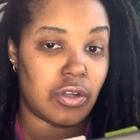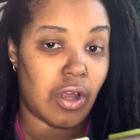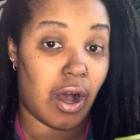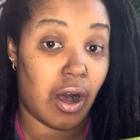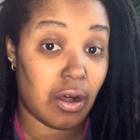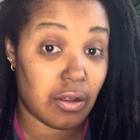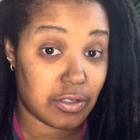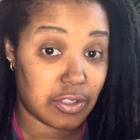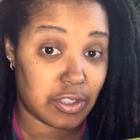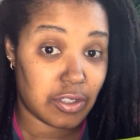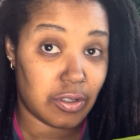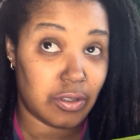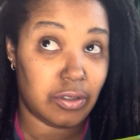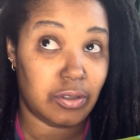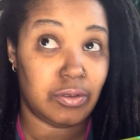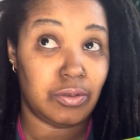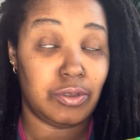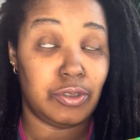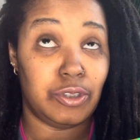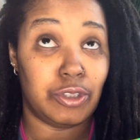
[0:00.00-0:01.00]

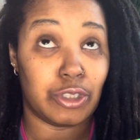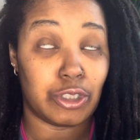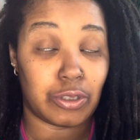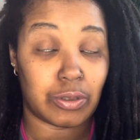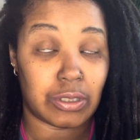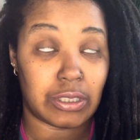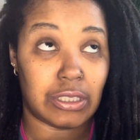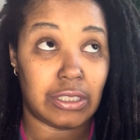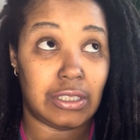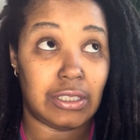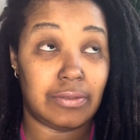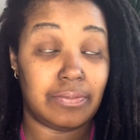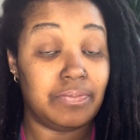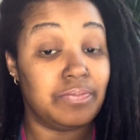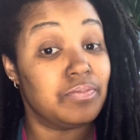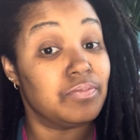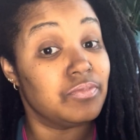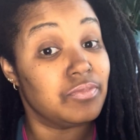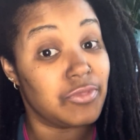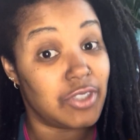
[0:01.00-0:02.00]
also during
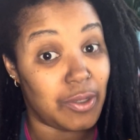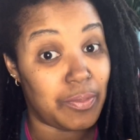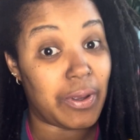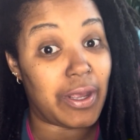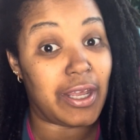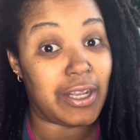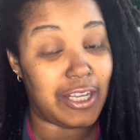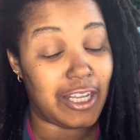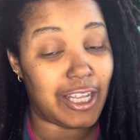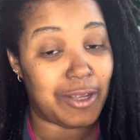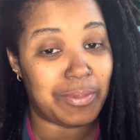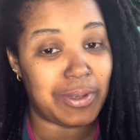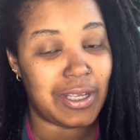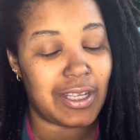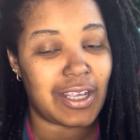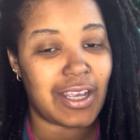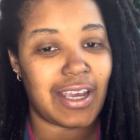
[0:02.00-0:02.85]
the pandemic,